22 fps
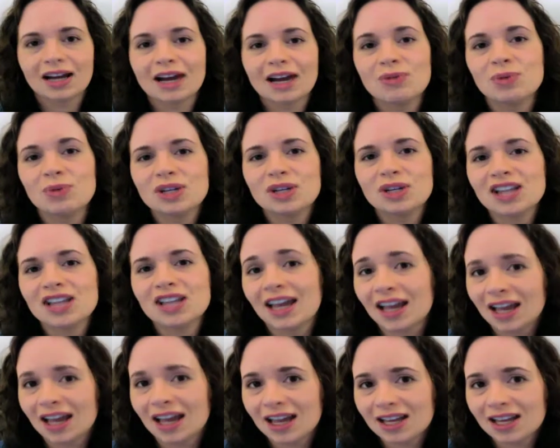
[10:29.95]
I wish I
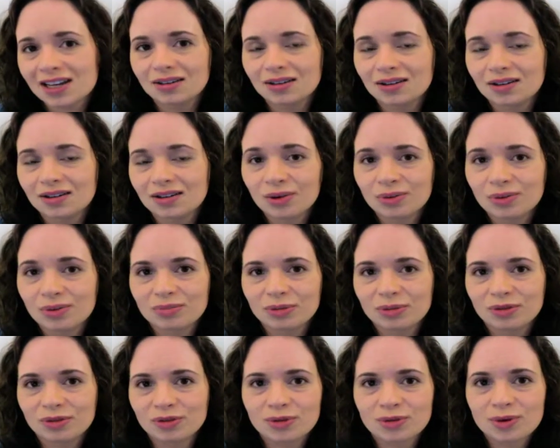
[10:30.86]
had known
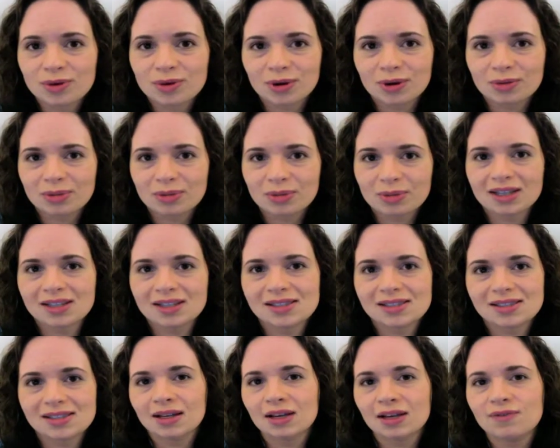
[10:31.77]
before,
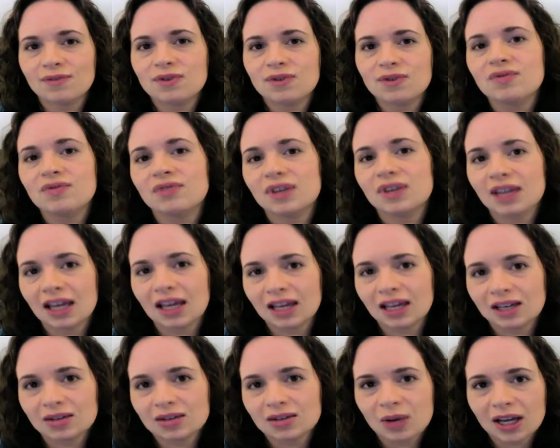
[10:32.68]
because if you've
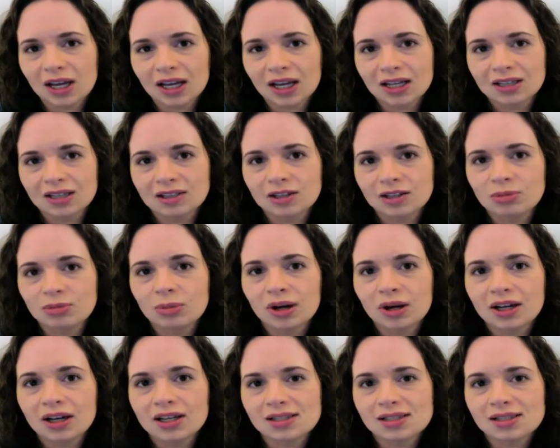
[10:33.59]
gained weight, your
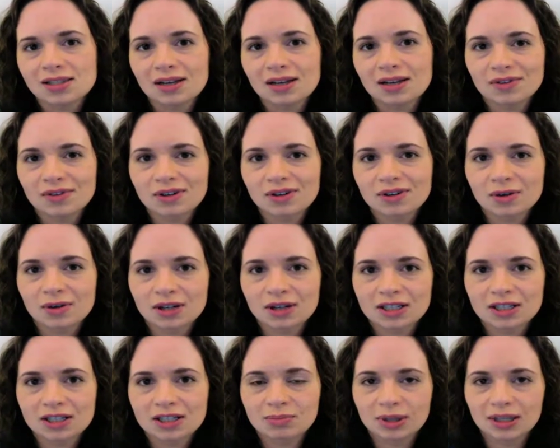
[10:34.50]
body's never going
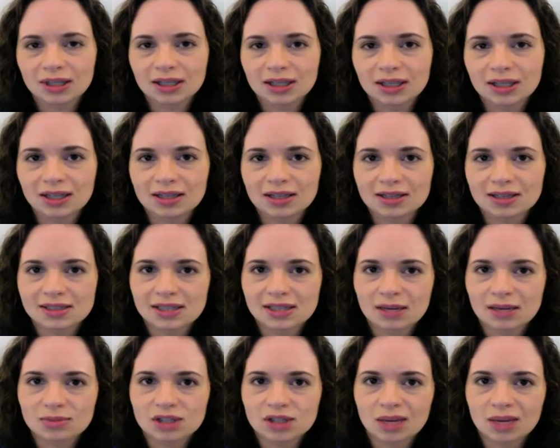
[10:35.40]
to be in the
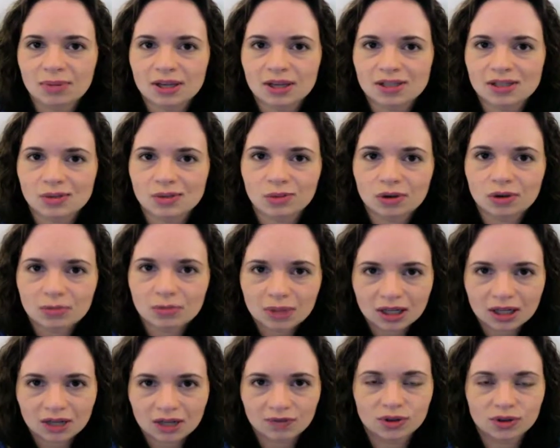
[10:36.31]
same shape as it would have
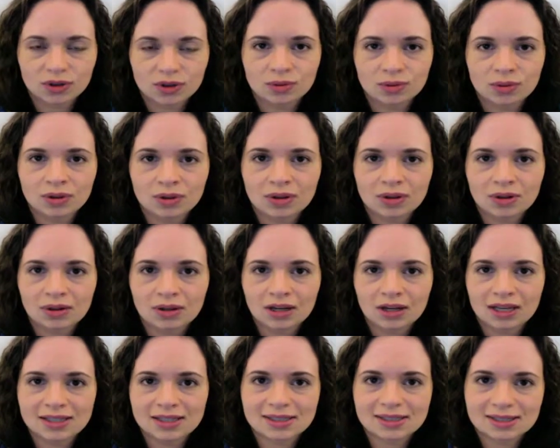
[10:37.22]
been if you
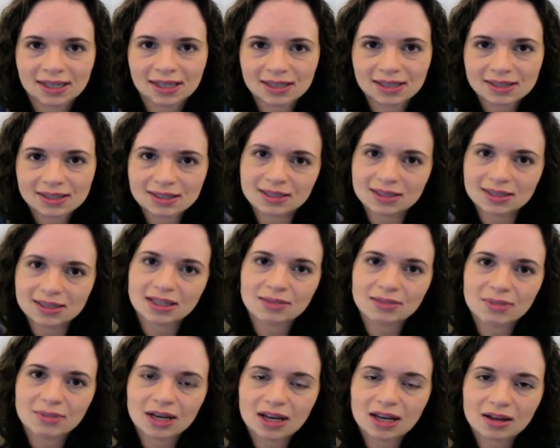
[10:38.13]
had stayed
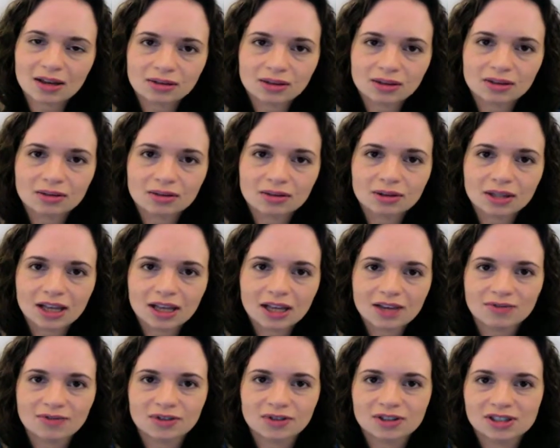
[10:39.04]
slim and healthy your whole
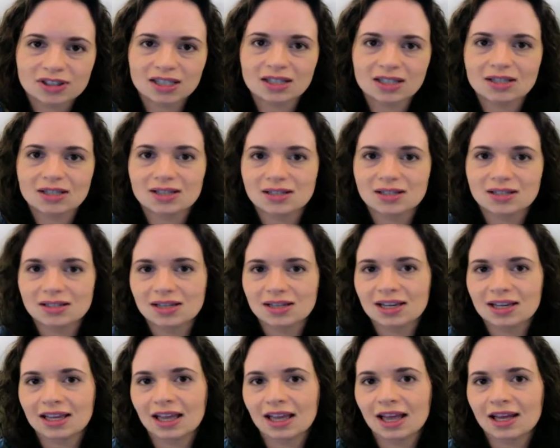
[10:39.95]
life. Your skin just,
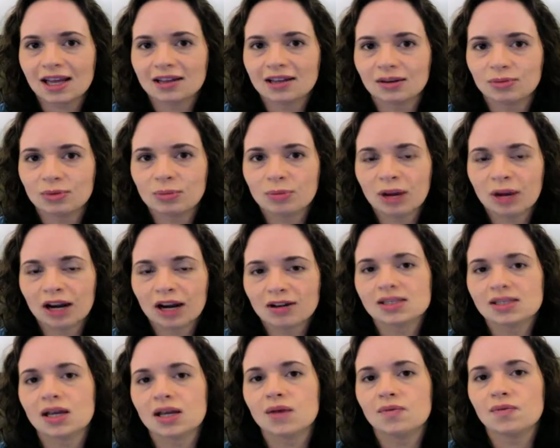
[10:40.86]
it can't repair
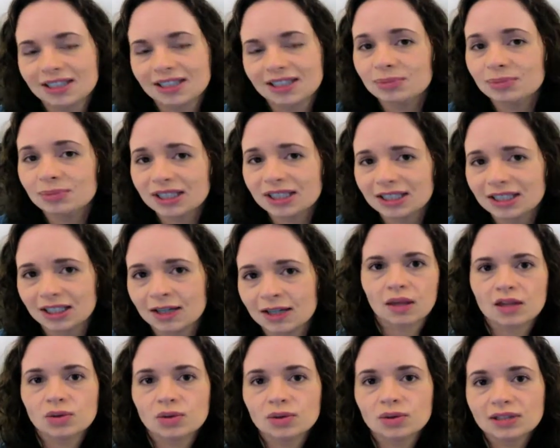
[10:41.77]
itself completely.
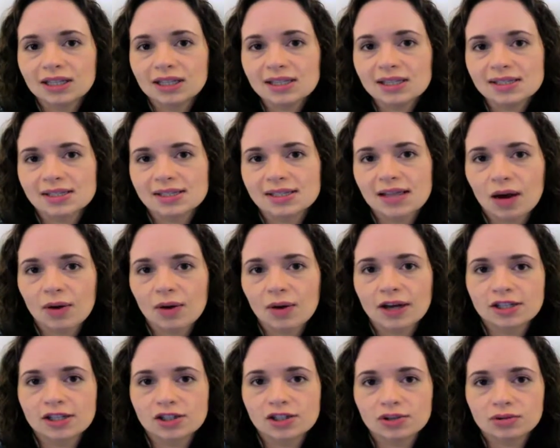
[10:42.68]
So at least now
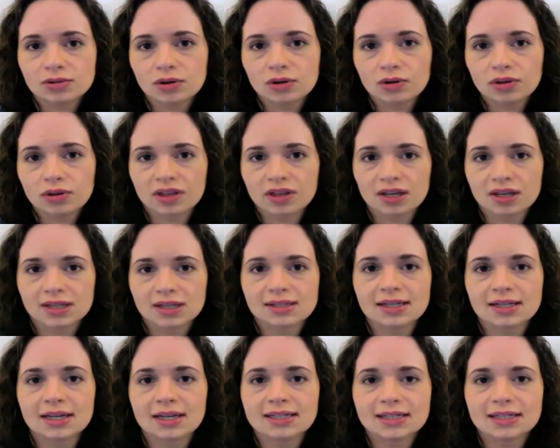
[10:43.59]
I do know the things
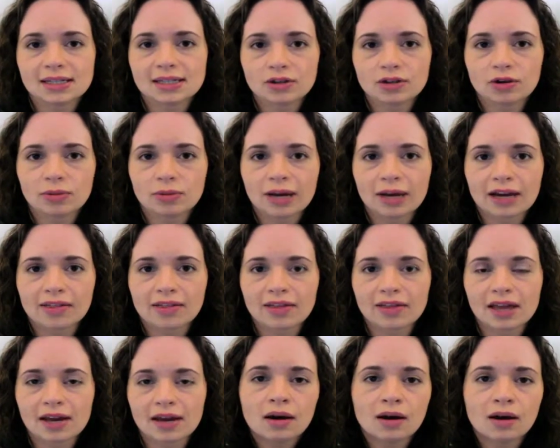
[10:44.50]
that I didn't know back
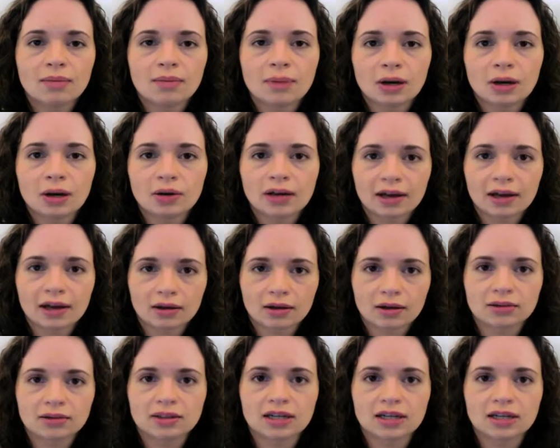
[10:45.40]
then about
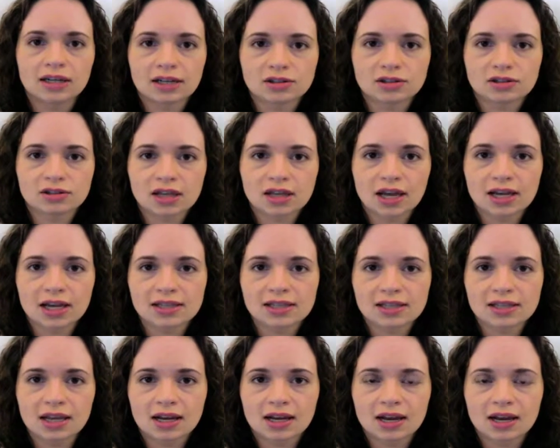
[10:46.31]
health and exercise
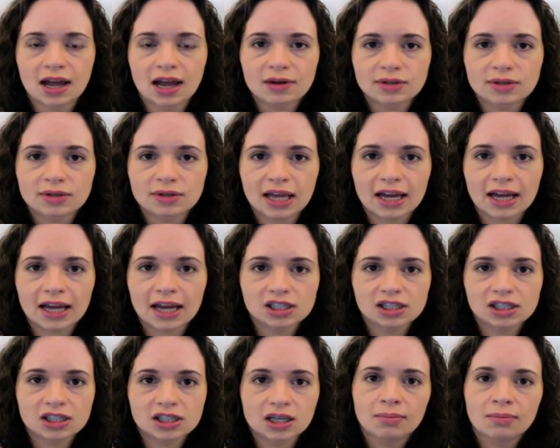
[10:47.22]
and how to
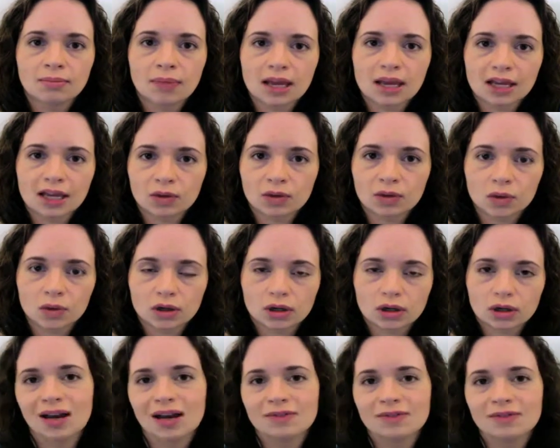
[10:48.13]
actually make it
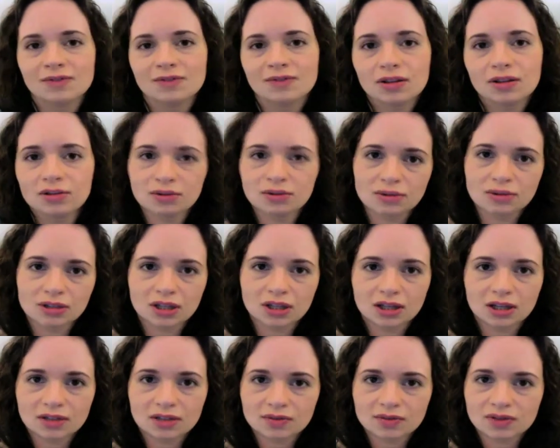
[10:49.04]
work. I've gone through a
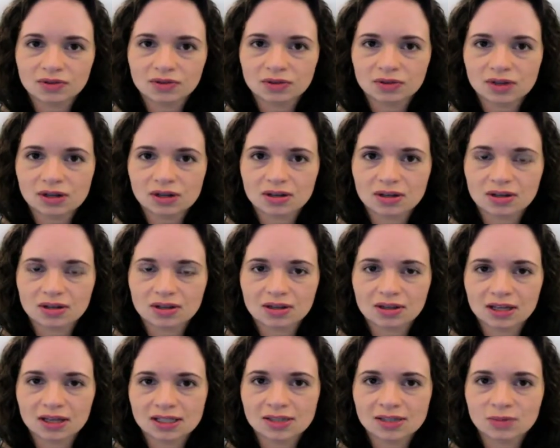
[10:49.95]
lot of different
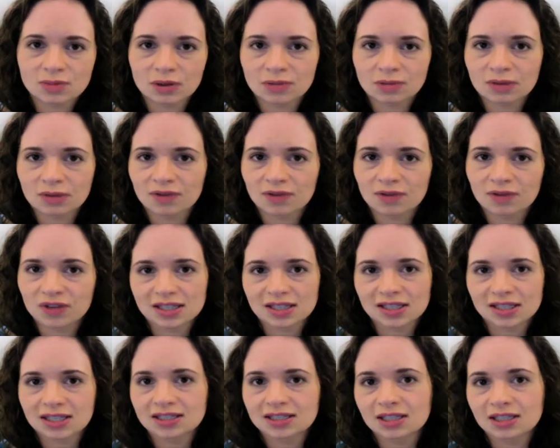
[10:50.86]
things with my
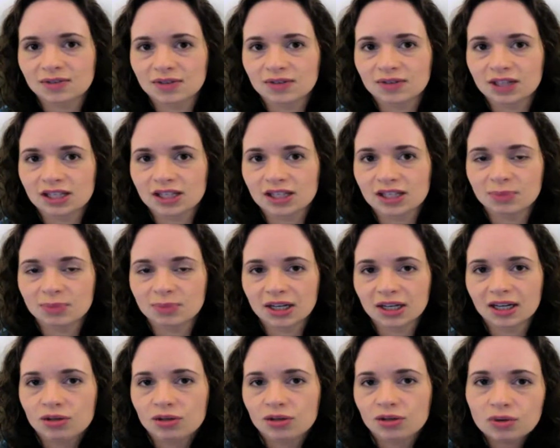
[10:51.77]
fitness activities,
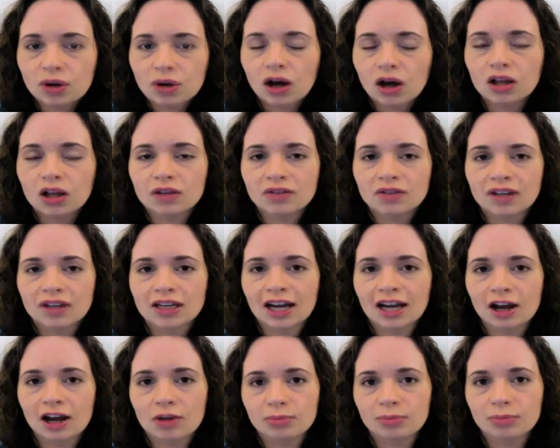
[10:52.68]
but through all of it, it
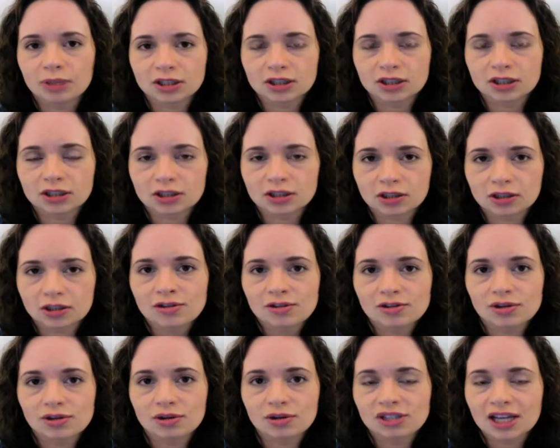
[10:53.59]
helped me to learn.
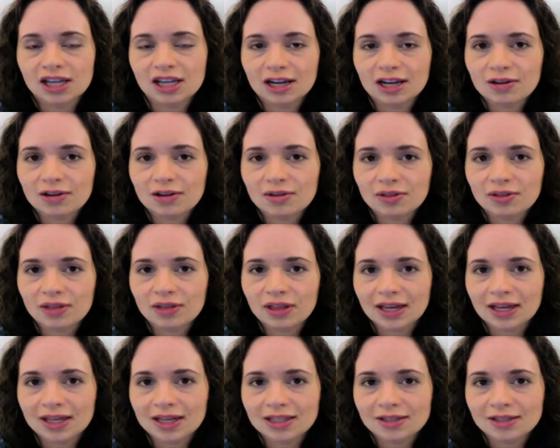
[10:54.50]
So check out
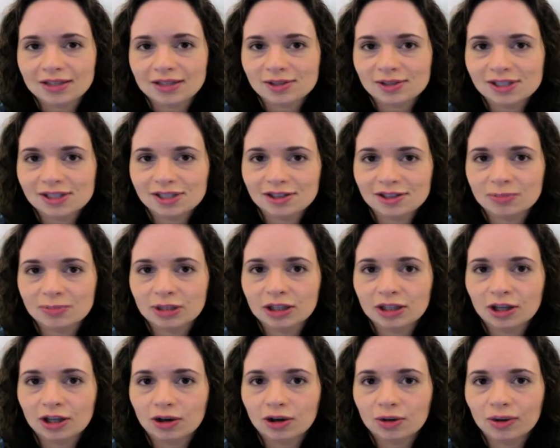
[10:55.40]
those lyrics
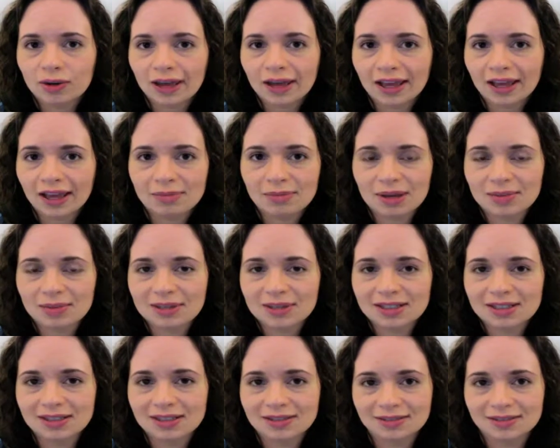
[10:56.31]
below and
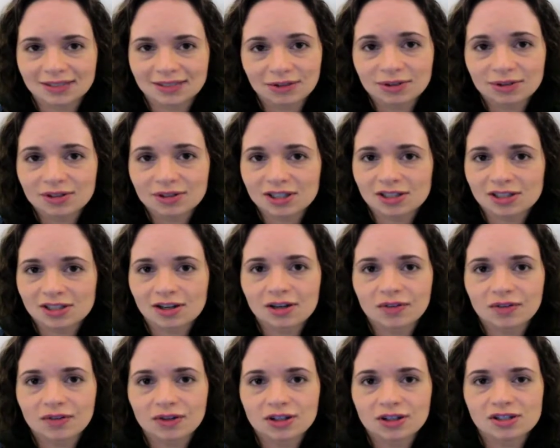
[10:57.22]
maybe download the song
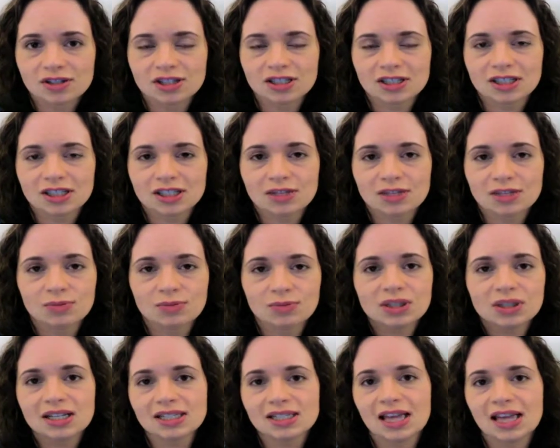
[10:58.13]
if you're interested, because it
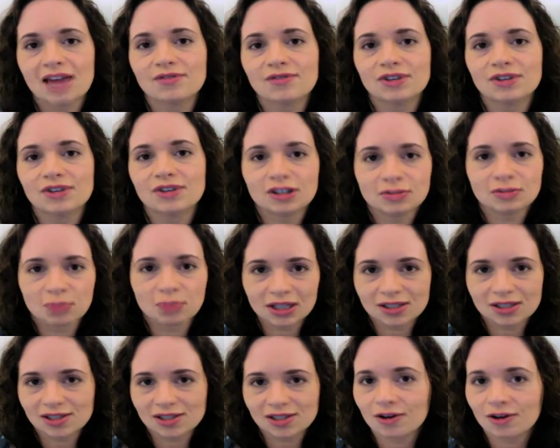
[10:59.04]
really does have a good
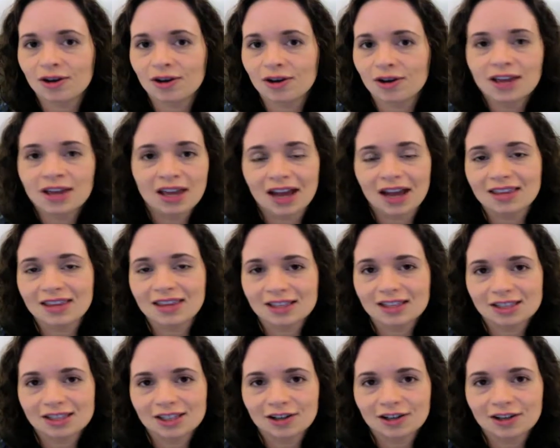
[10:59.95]
beat. So I think
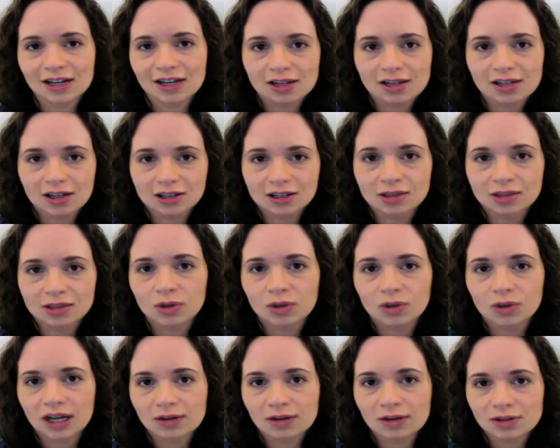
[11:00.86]
it's a great song to
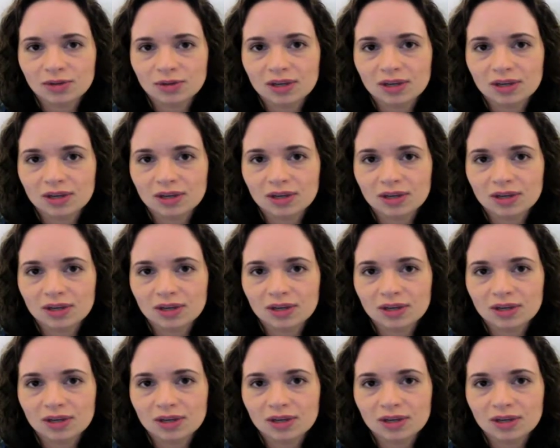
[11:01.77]
work out to